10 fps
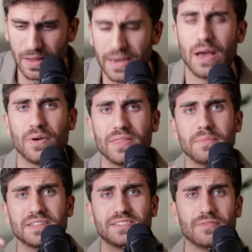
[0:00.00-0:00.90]
Now, in the
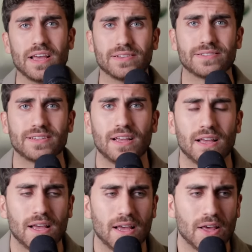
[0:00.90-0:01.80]
midst of this,
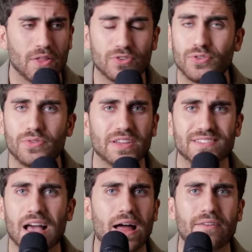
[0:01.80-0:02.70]
the truth is
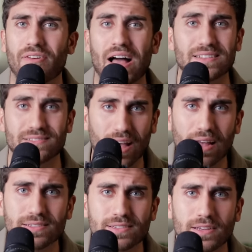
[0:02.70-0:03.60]
God finds
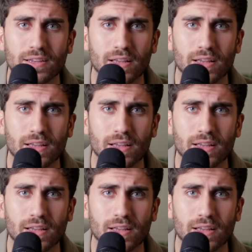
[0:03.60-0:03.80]
us.